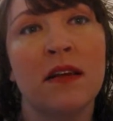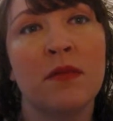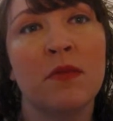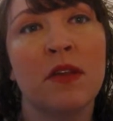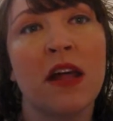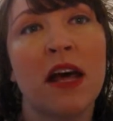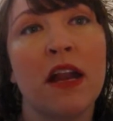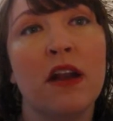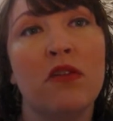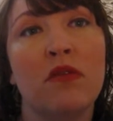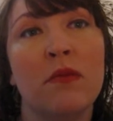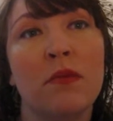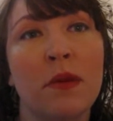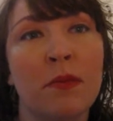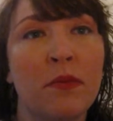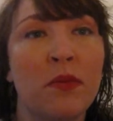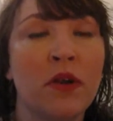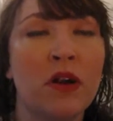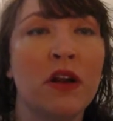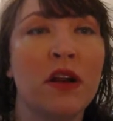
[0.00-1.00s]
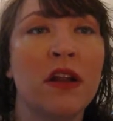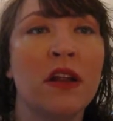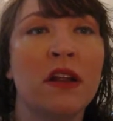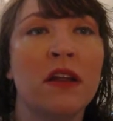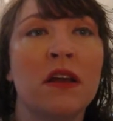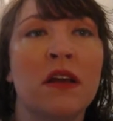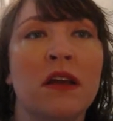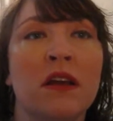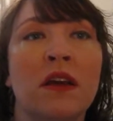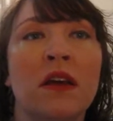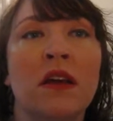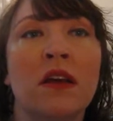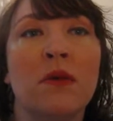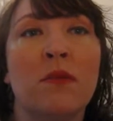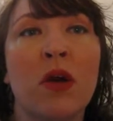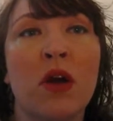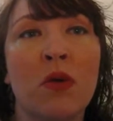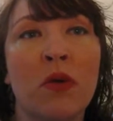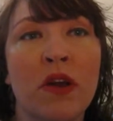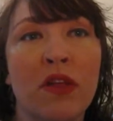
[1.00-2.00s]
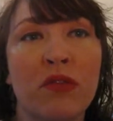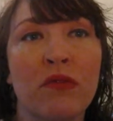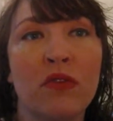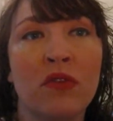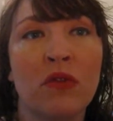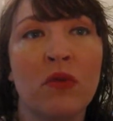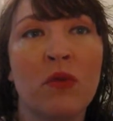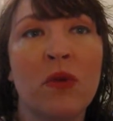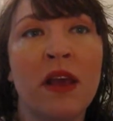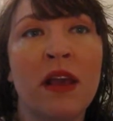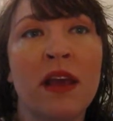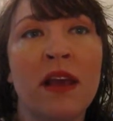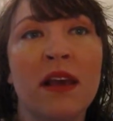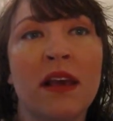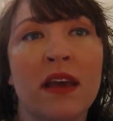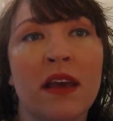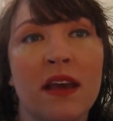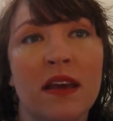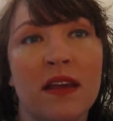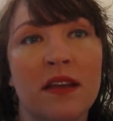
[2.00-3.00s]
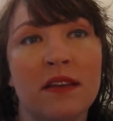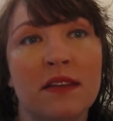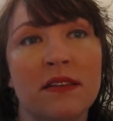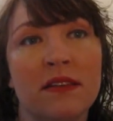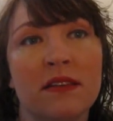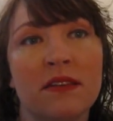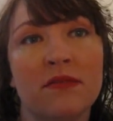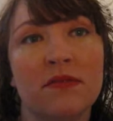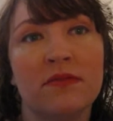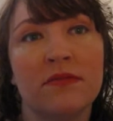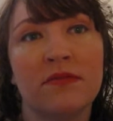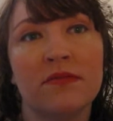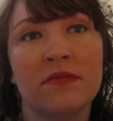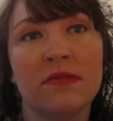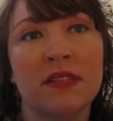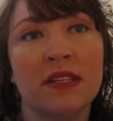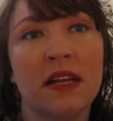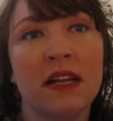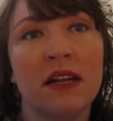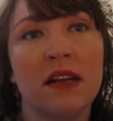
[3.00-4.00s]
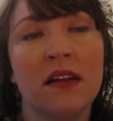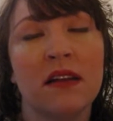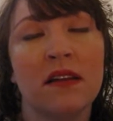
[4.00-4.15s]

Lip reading: I'm glad I remembered partway through the week and said,